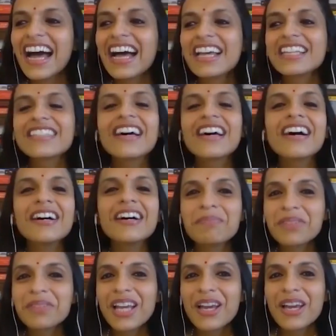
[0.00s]
so,
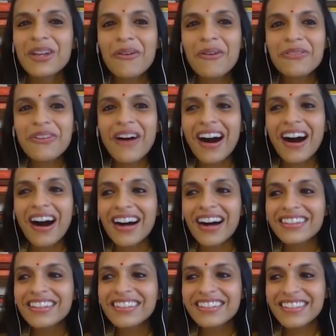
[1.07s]
your
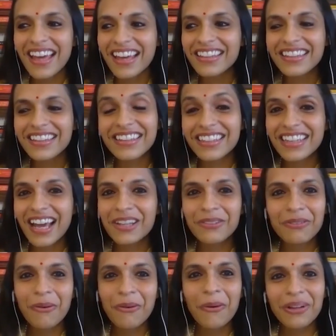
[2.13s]
father said that he has
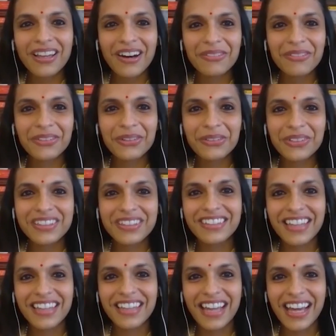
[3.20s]
four loves of his
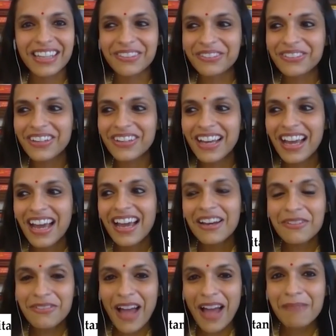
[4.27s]
life
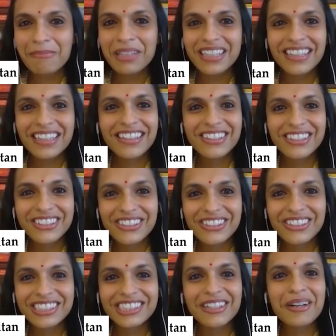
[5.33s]
family,
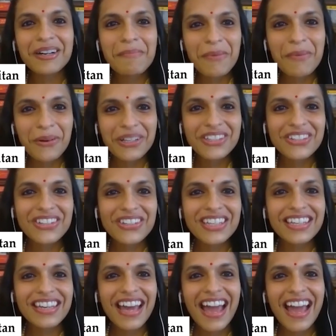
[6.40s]
literature,
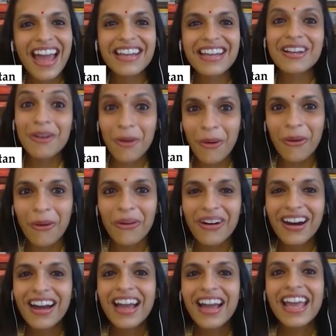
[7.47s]
poetry, and law.
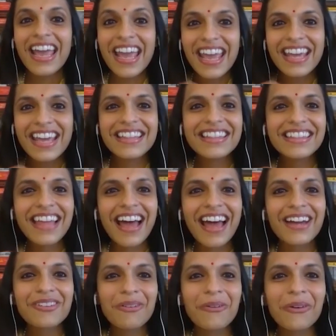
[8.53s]
In
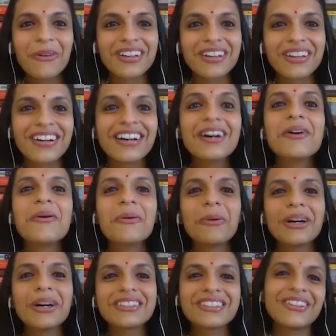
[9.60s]
that order,
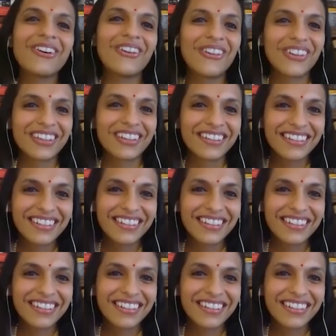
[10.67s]
what's your order?